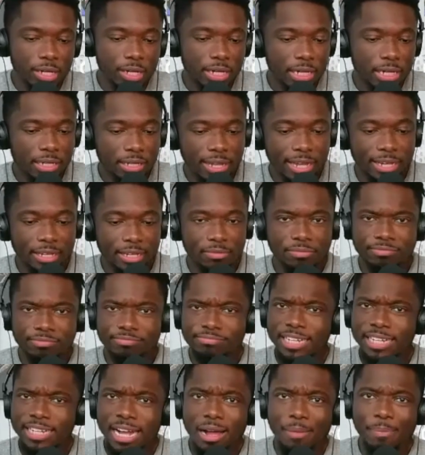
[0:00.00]
like
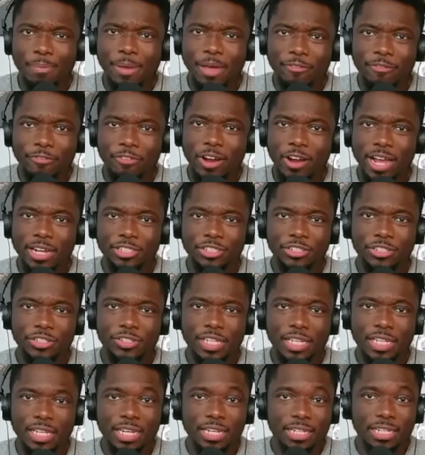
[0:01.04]
compound fractures,
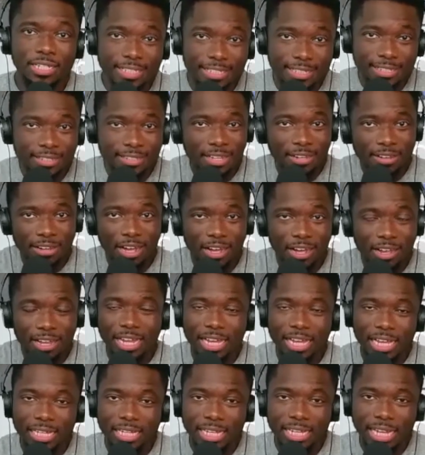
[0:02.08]
and then like
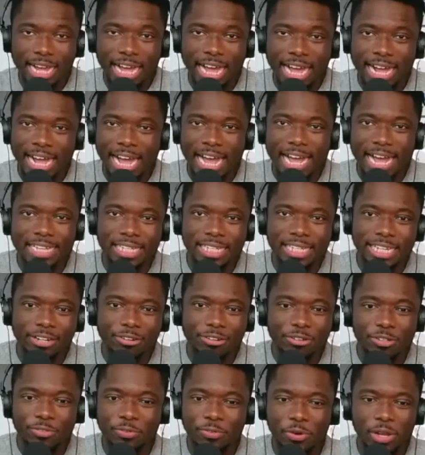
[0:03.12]
a, like a guy's
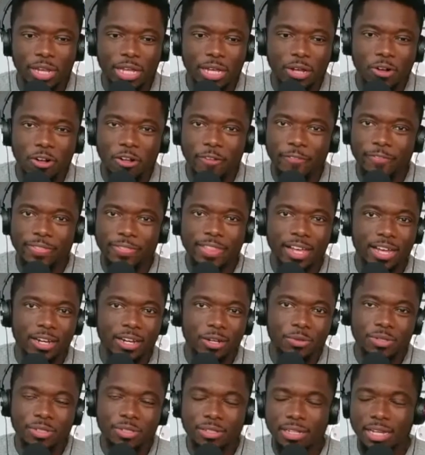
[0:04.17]
ears falling off. Nah,
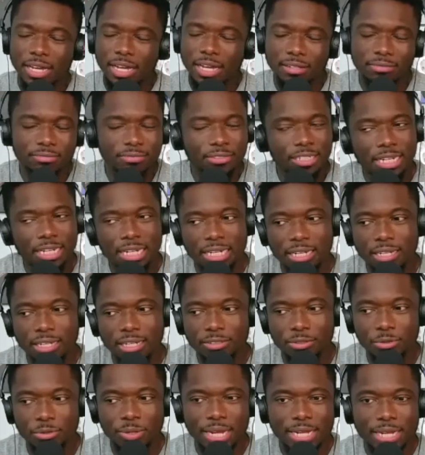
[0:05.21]
don't. Nah, uh, uh-uh. uh.
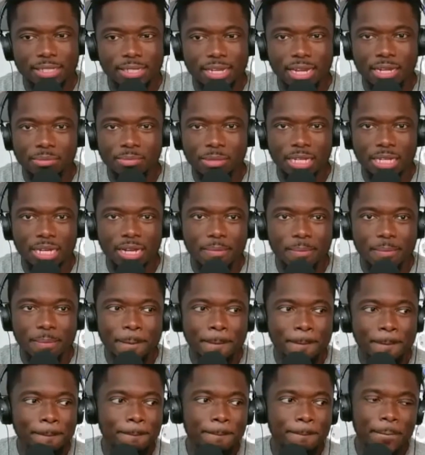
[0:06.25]
Do not sign me up.
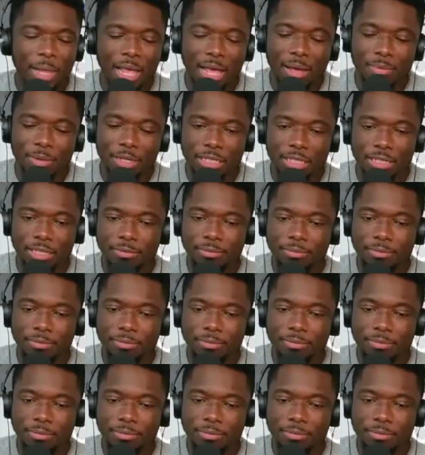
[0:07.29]
I'm good.